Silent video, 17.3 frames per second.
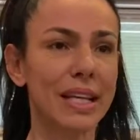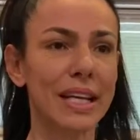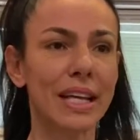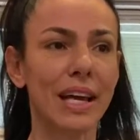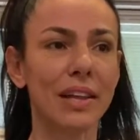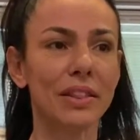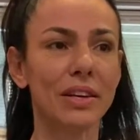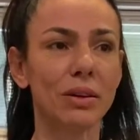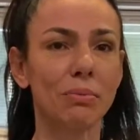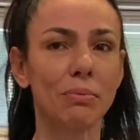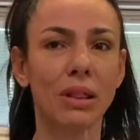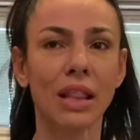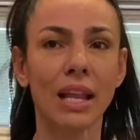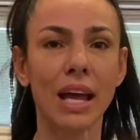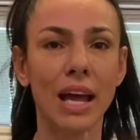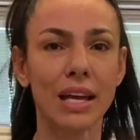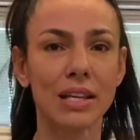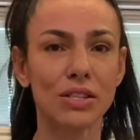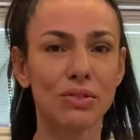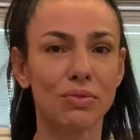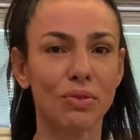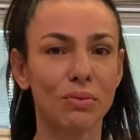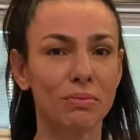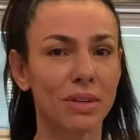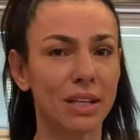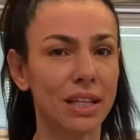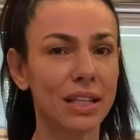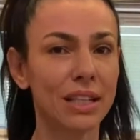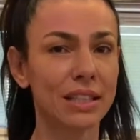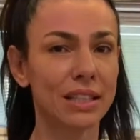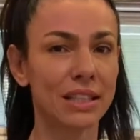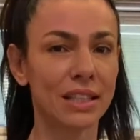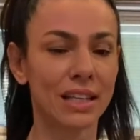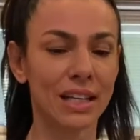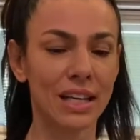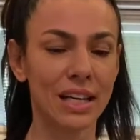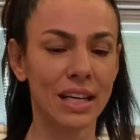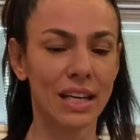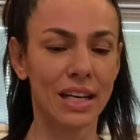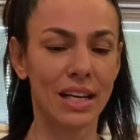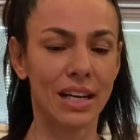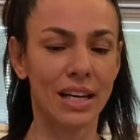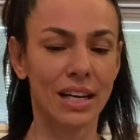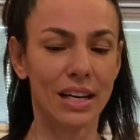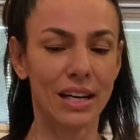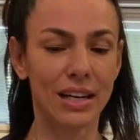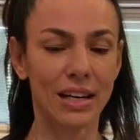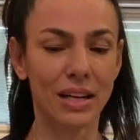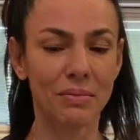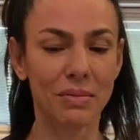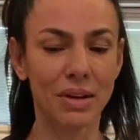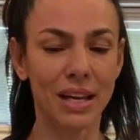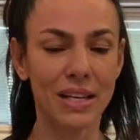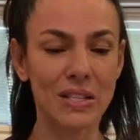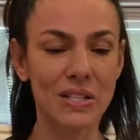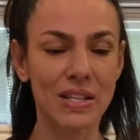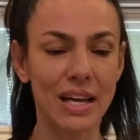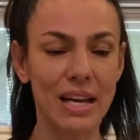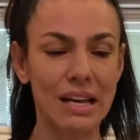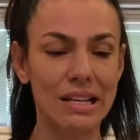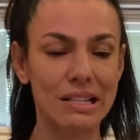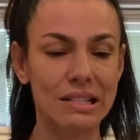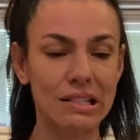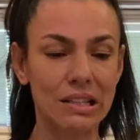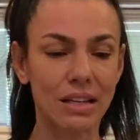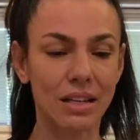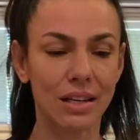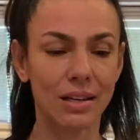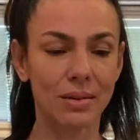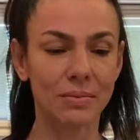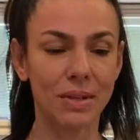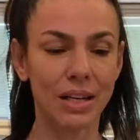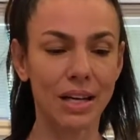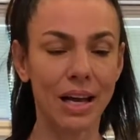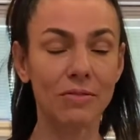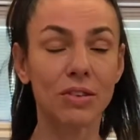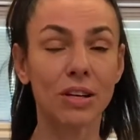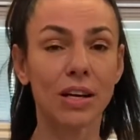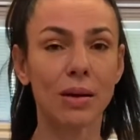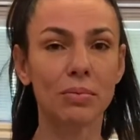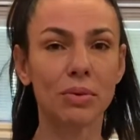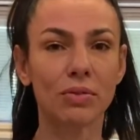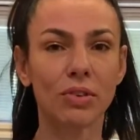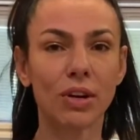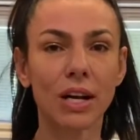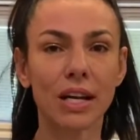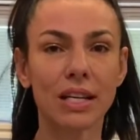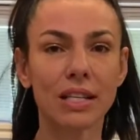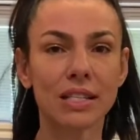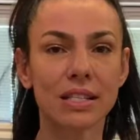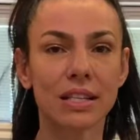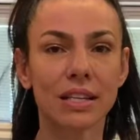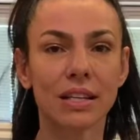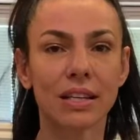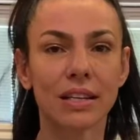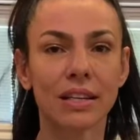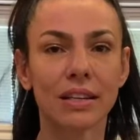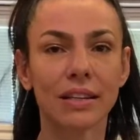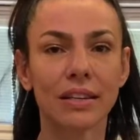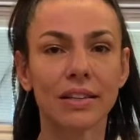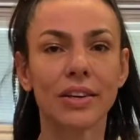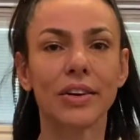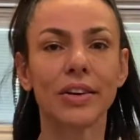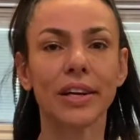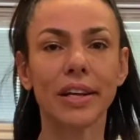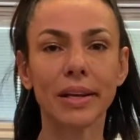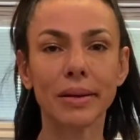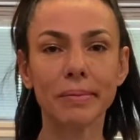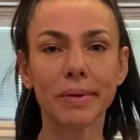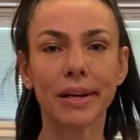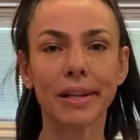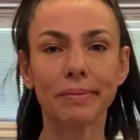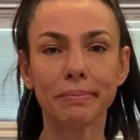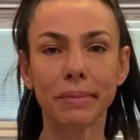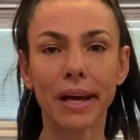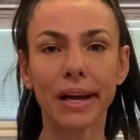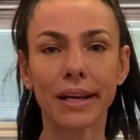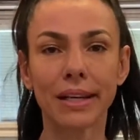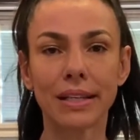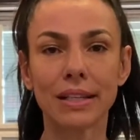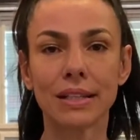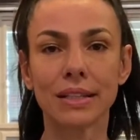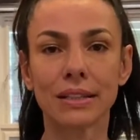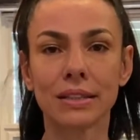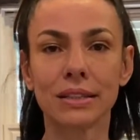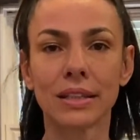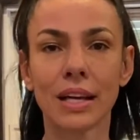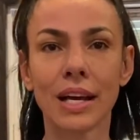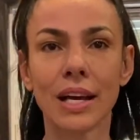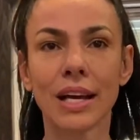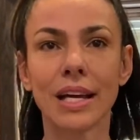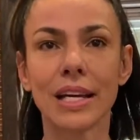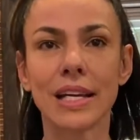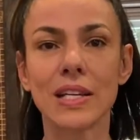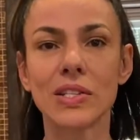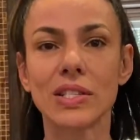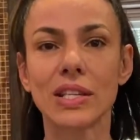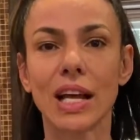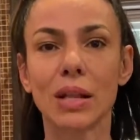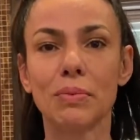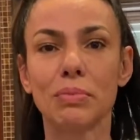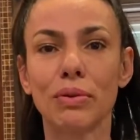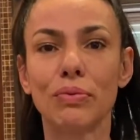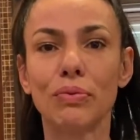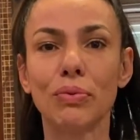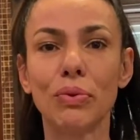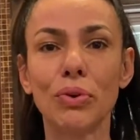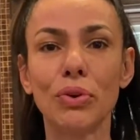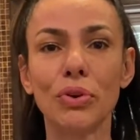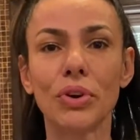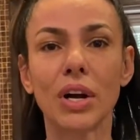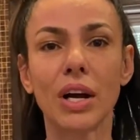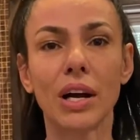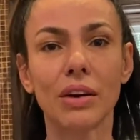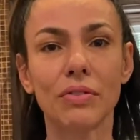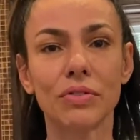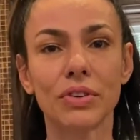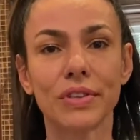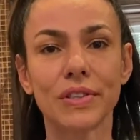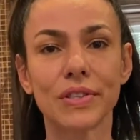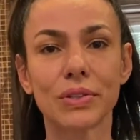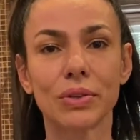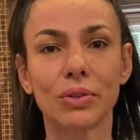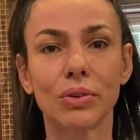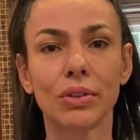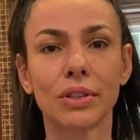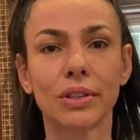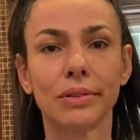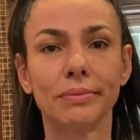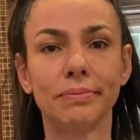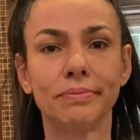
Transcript: they get their plans from Mike, and Mike says, have a cup of rice, their email back is that before or after it's cooked?